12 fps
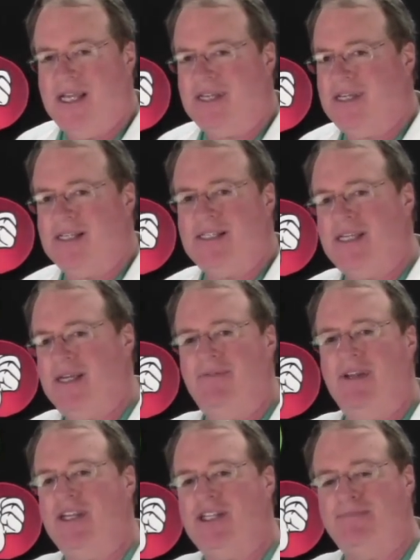it doesn't give
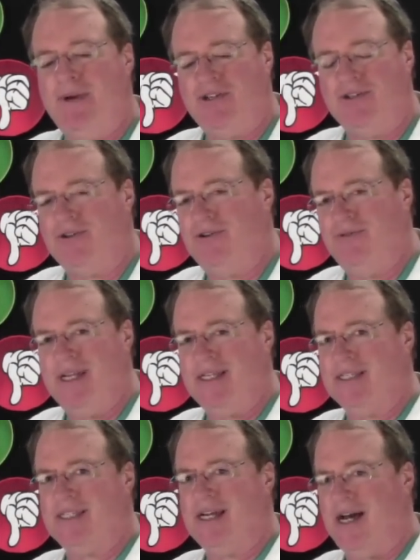any special
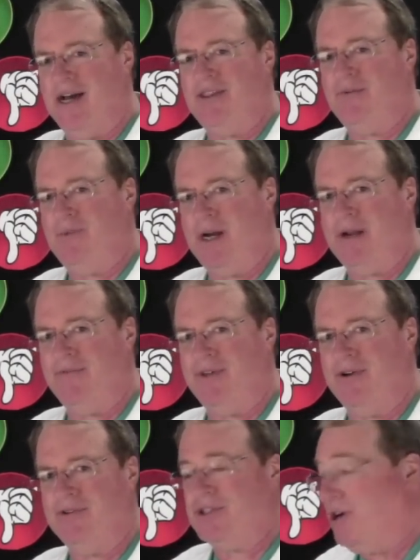credence to either one of
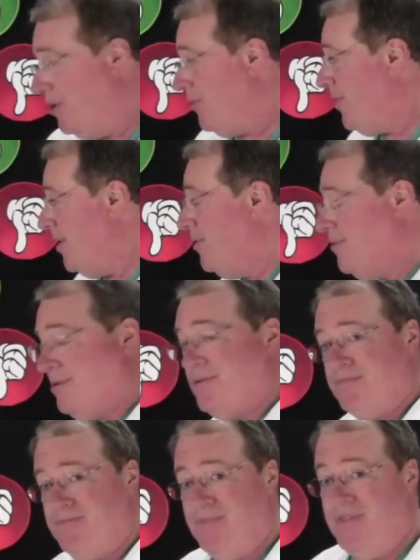those, although
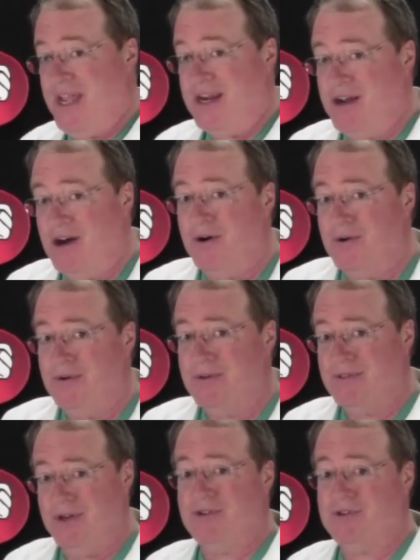they know
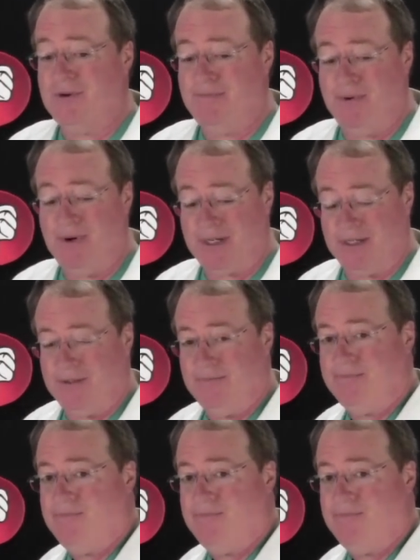those are important.